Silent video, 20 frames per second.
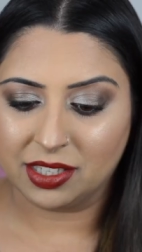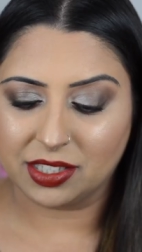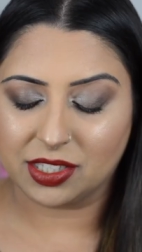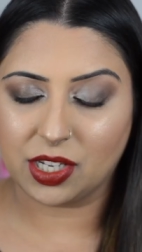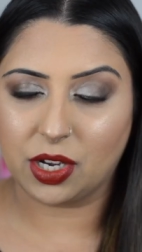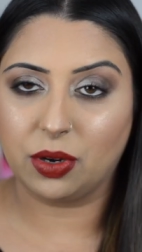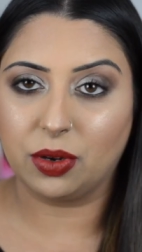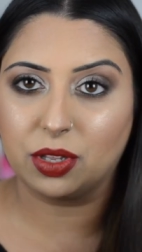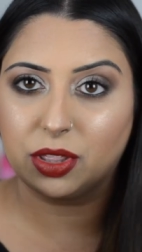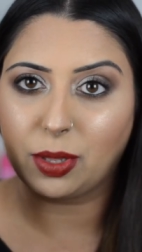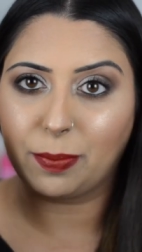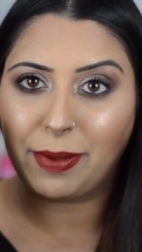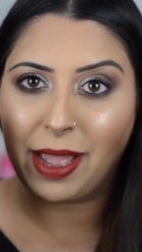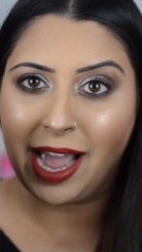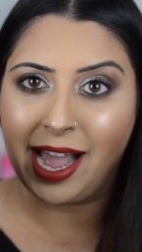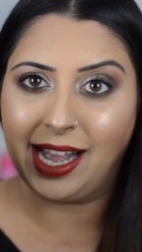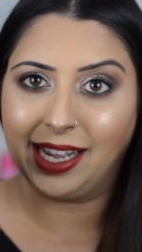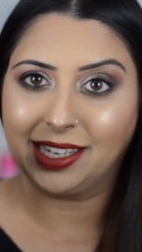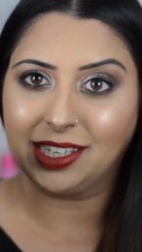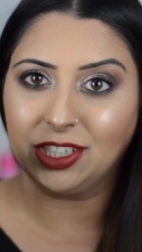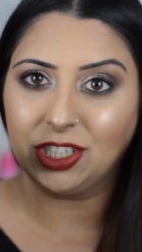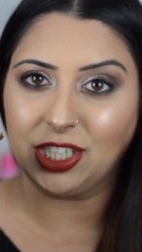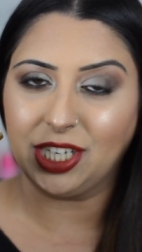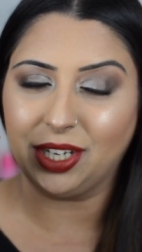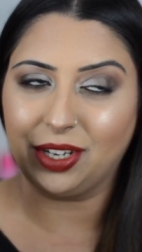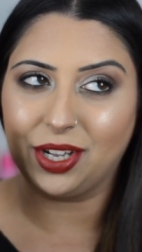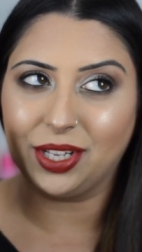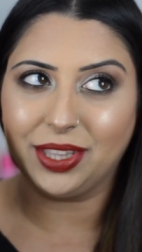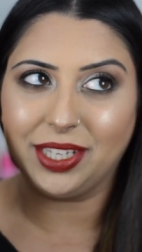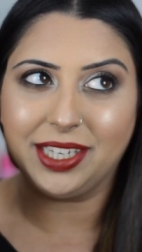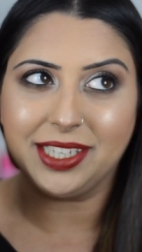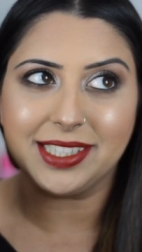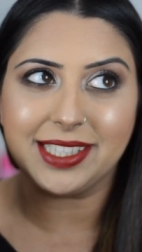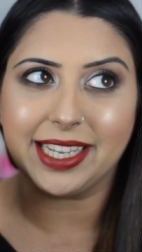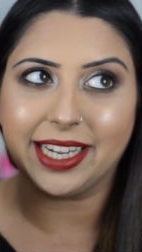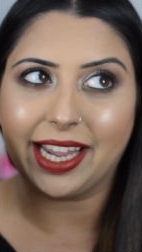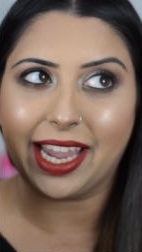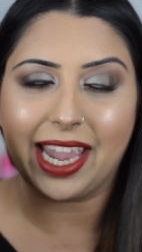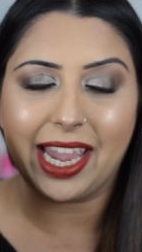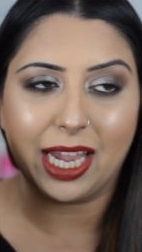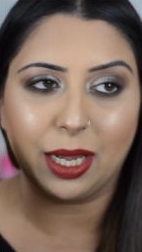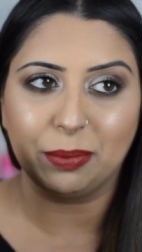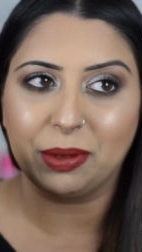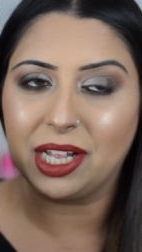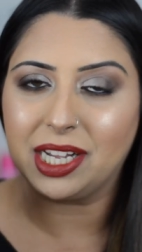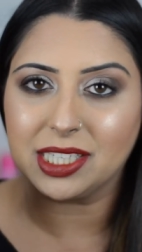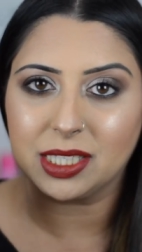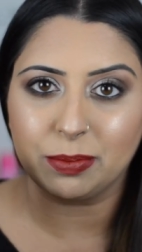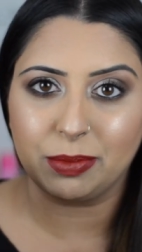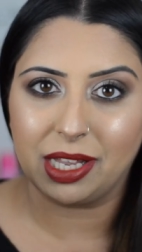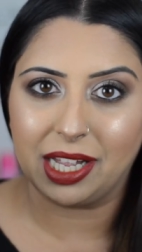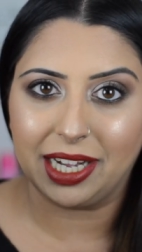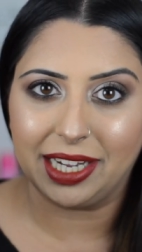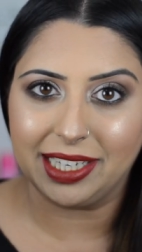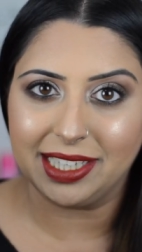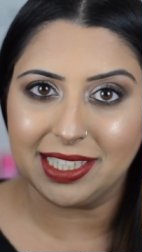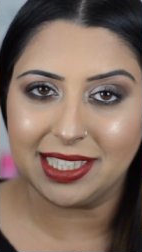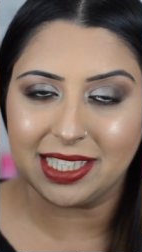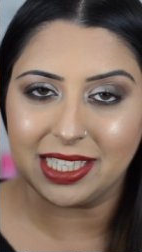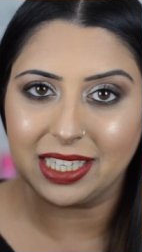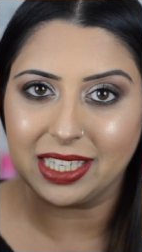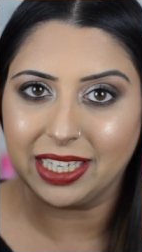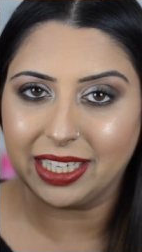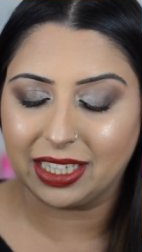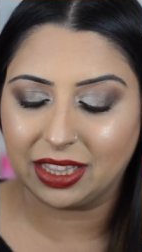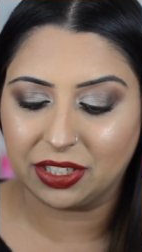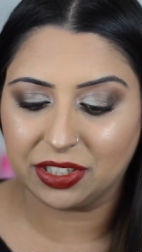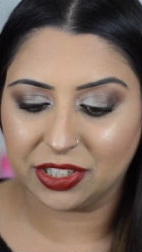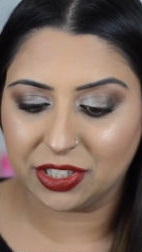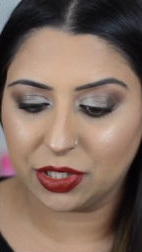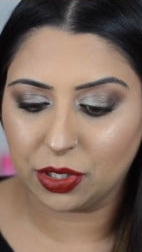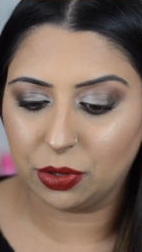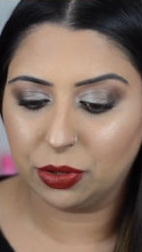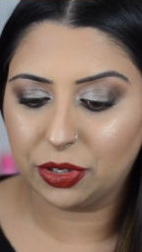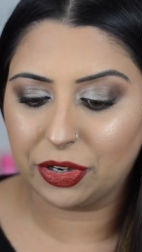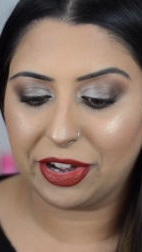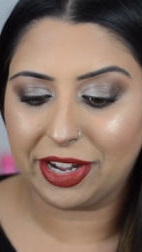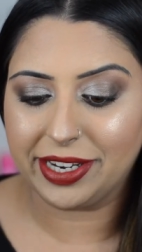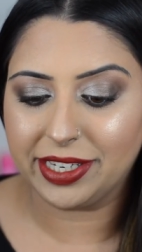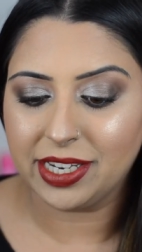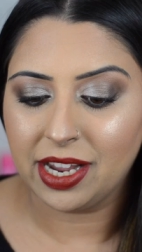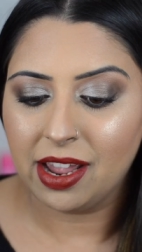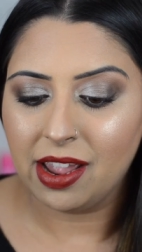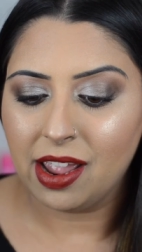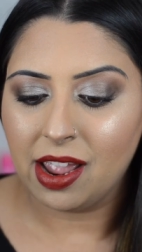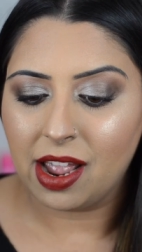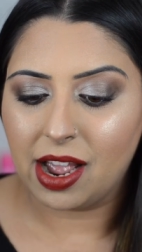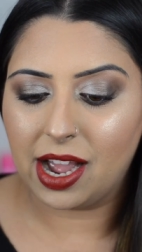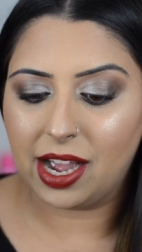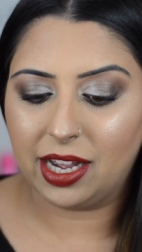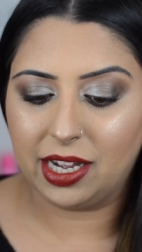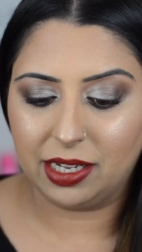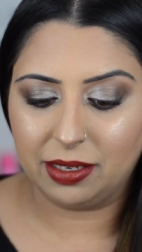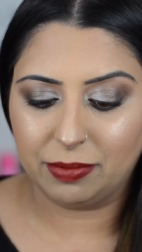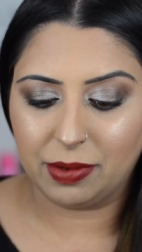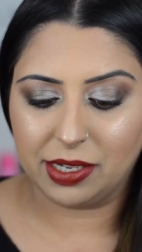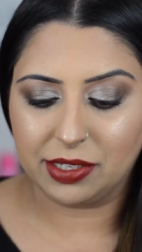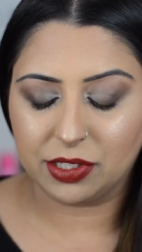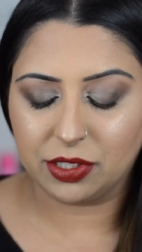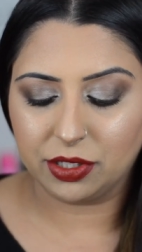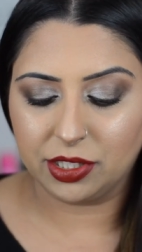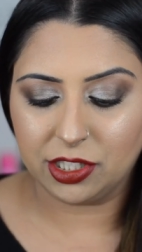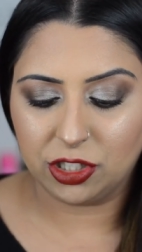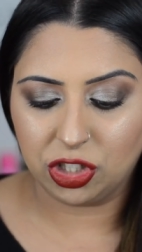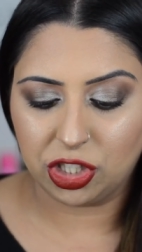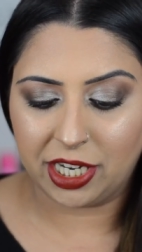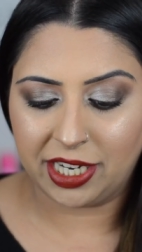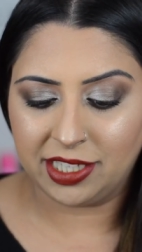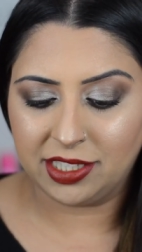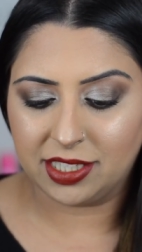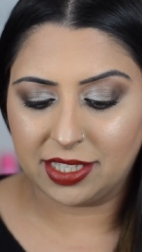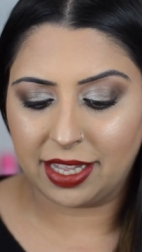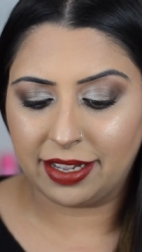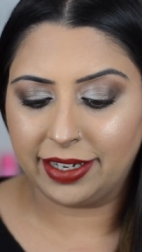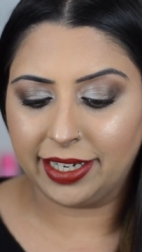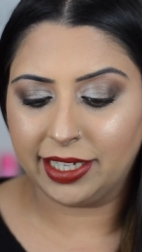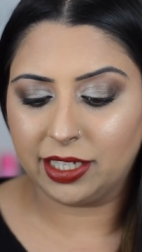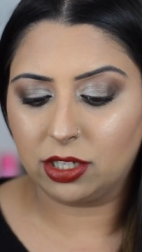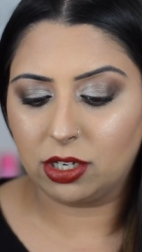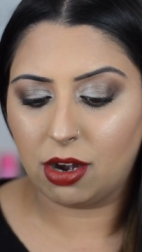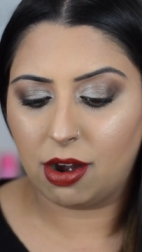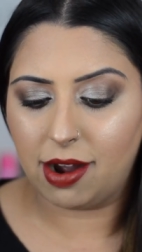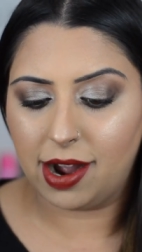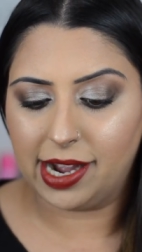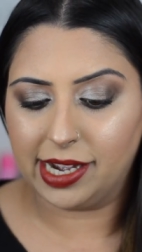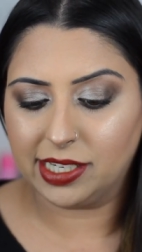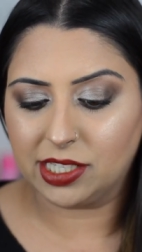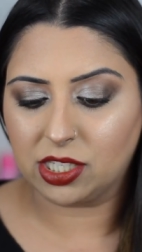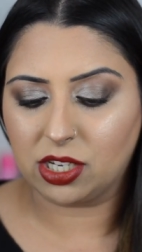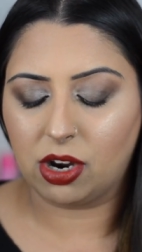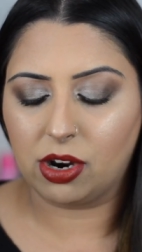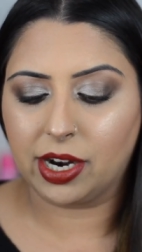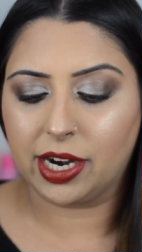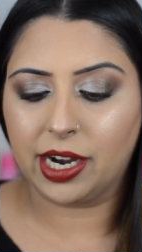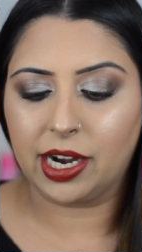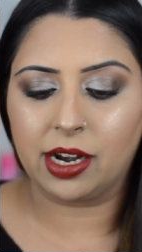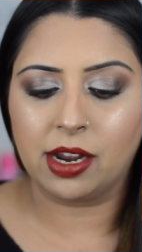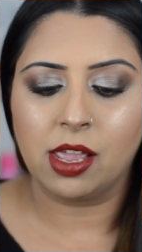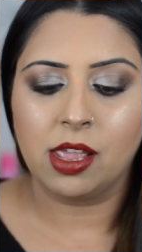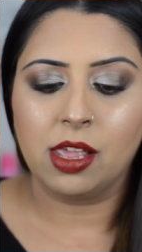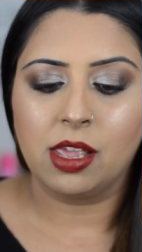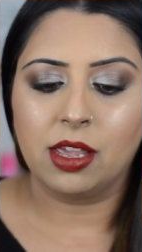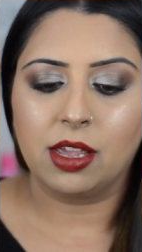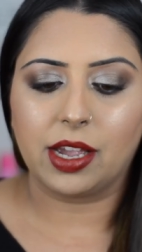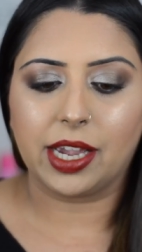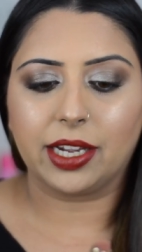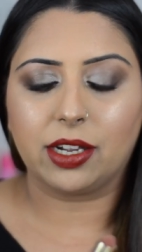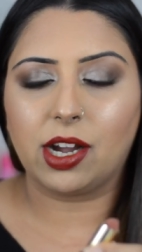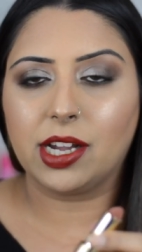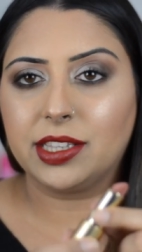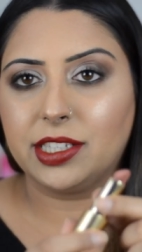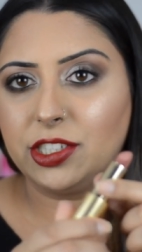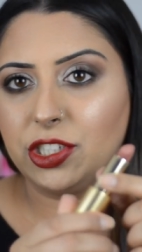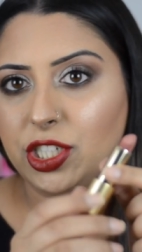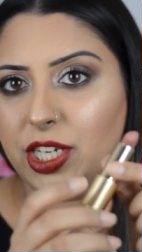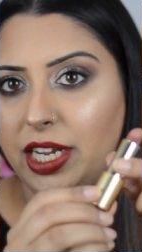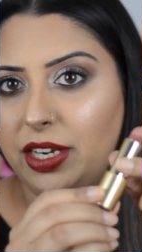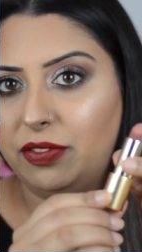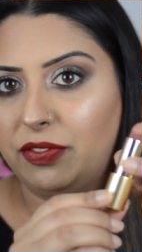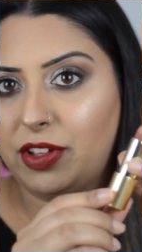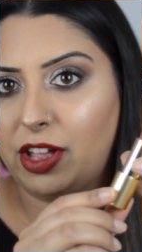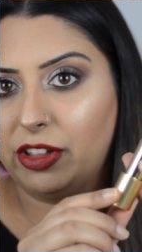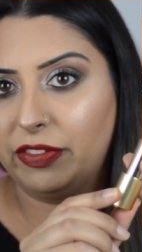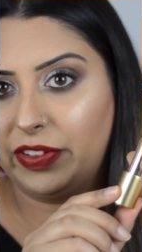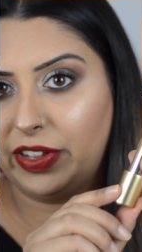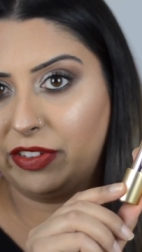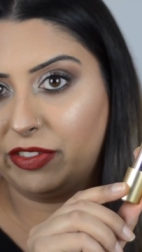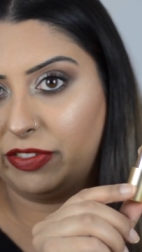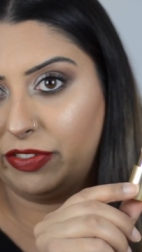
So the packaging on these, like A++, like they're so good. So the shades that I got are, I got the shade Velvet